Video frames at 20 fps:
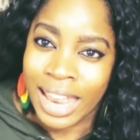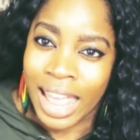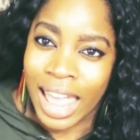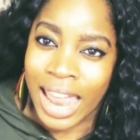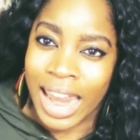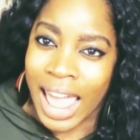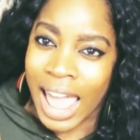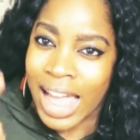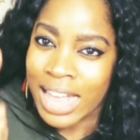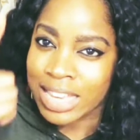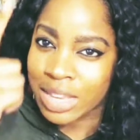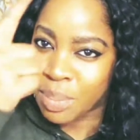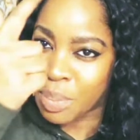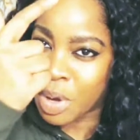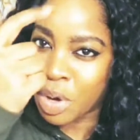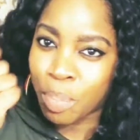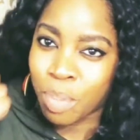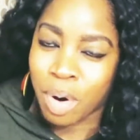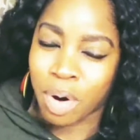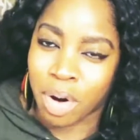And it has a
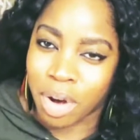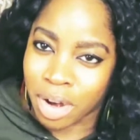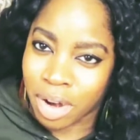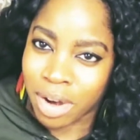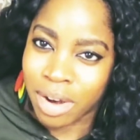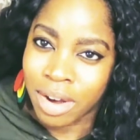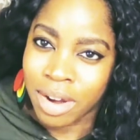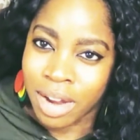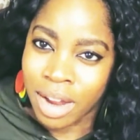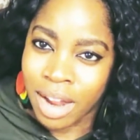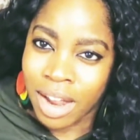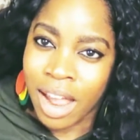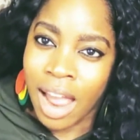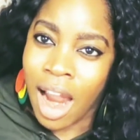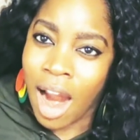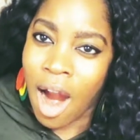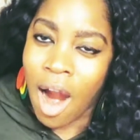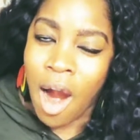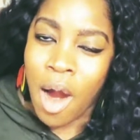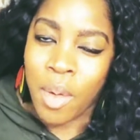middle part
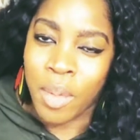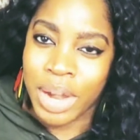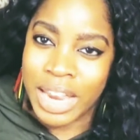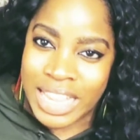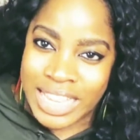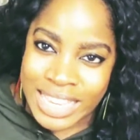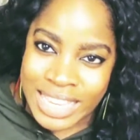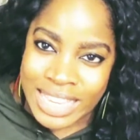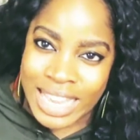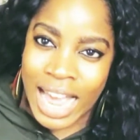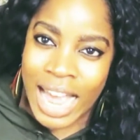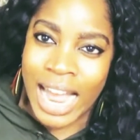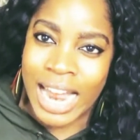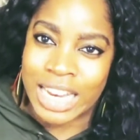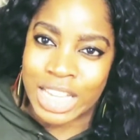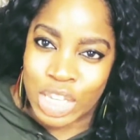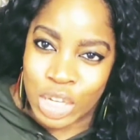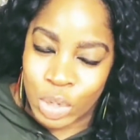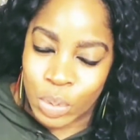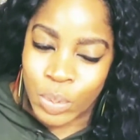already
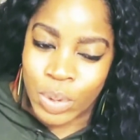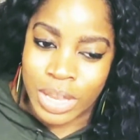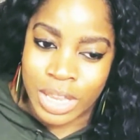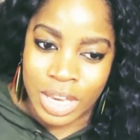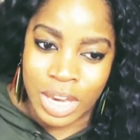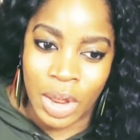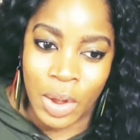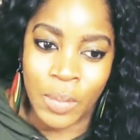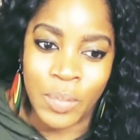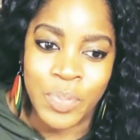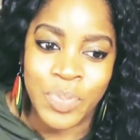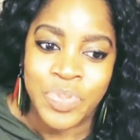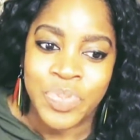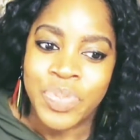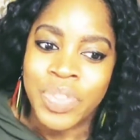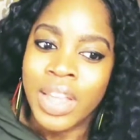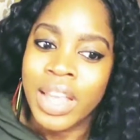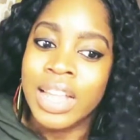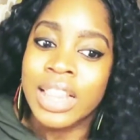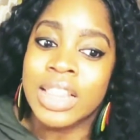assigned to it, you know.
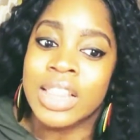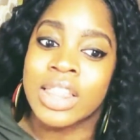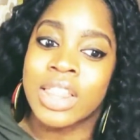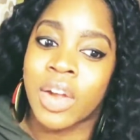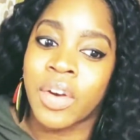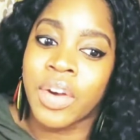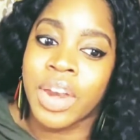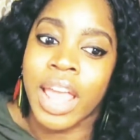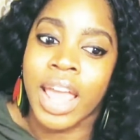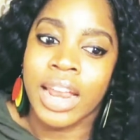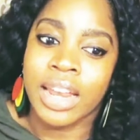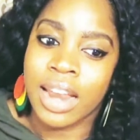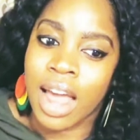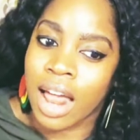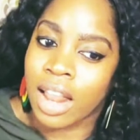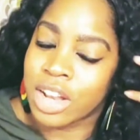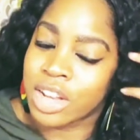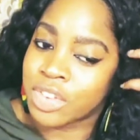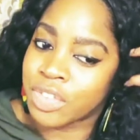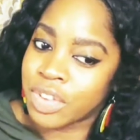
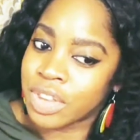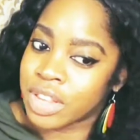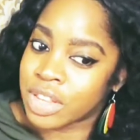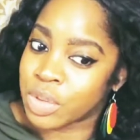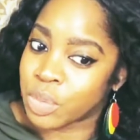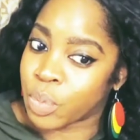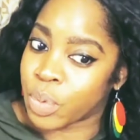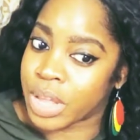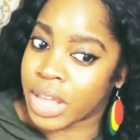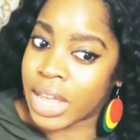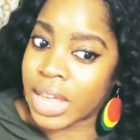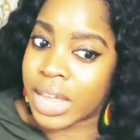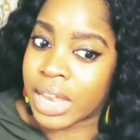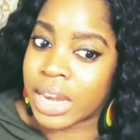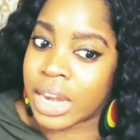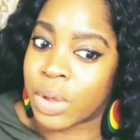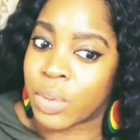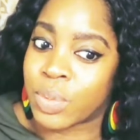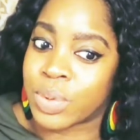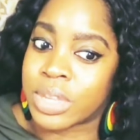$38 for this wig,
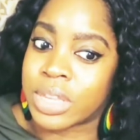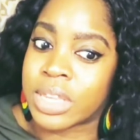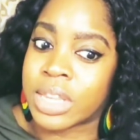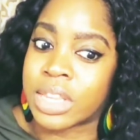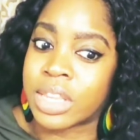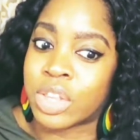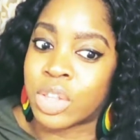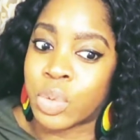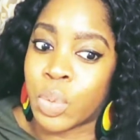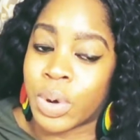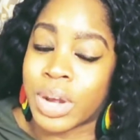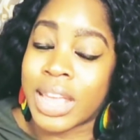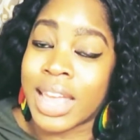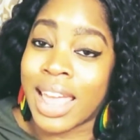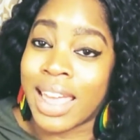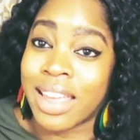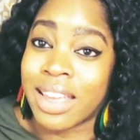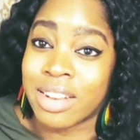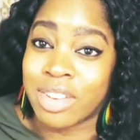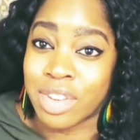and it's
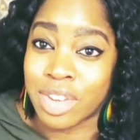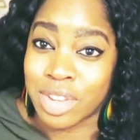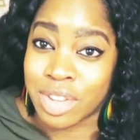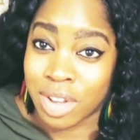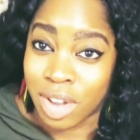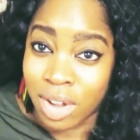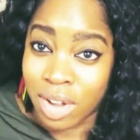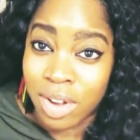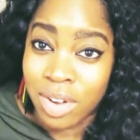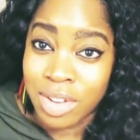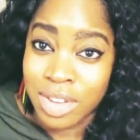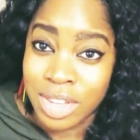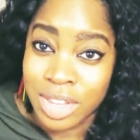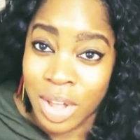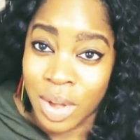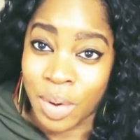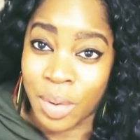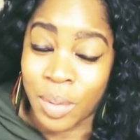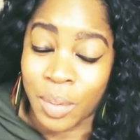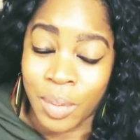28 inches long.
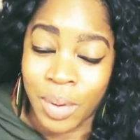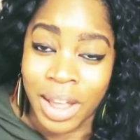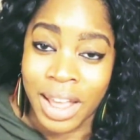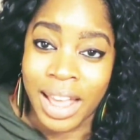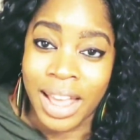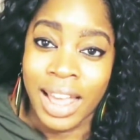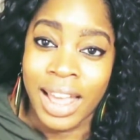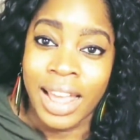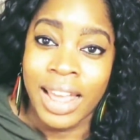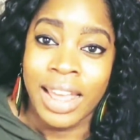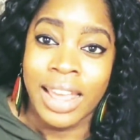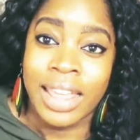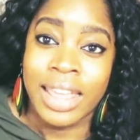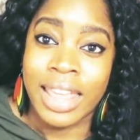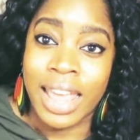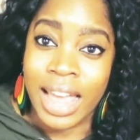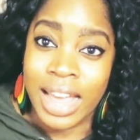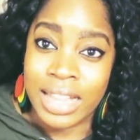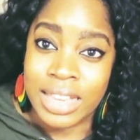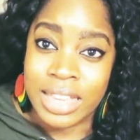So
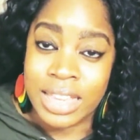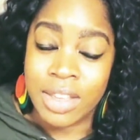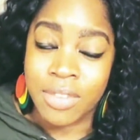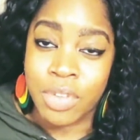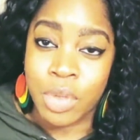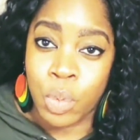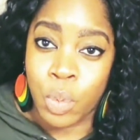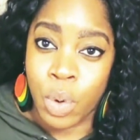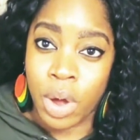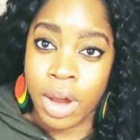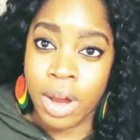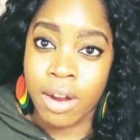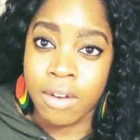yes, if you want